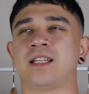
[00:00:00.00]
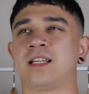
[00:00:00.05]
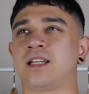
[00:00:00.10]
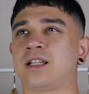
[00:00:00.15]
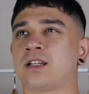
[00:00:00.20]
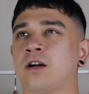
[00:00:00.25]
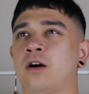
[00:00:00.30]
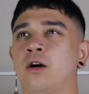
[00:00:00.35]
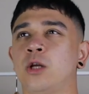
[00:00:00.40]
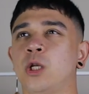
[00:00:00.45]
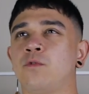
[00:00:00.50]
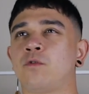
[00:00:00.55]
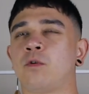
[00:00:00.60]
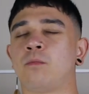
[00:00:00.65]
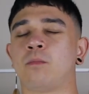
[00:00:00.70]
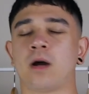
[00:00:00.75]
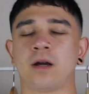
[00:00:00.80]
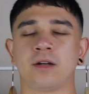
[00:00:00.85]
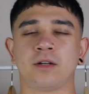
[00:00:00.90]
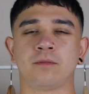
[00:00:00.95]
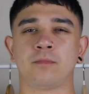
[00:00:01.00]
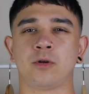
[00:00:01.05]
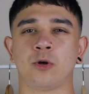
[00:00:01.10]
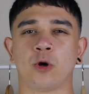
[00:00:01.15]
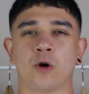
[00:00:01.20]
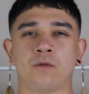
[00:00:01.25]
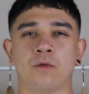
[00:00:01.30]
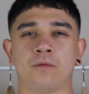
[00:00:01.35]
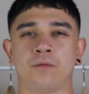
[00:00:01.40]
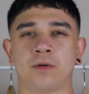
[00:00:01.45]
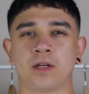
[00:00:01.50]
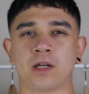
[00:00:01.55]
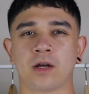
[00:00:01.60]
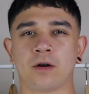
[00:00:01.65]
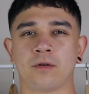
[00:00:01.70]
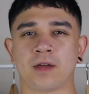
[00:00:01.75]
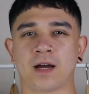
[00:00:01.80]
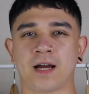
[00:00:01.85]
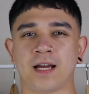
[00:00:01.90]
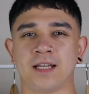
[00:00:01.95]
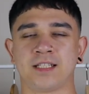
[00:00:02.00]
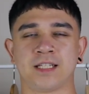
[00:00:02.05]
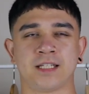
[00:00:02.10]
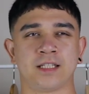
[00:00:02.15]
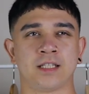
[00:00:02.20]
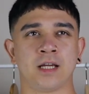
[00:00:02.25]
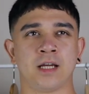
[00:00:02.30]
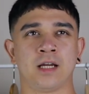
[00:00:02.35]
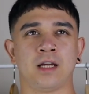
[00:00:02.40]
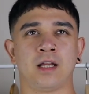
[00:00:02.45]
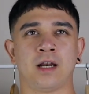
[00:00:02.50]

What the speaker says: it kind of reminded me of a video that I did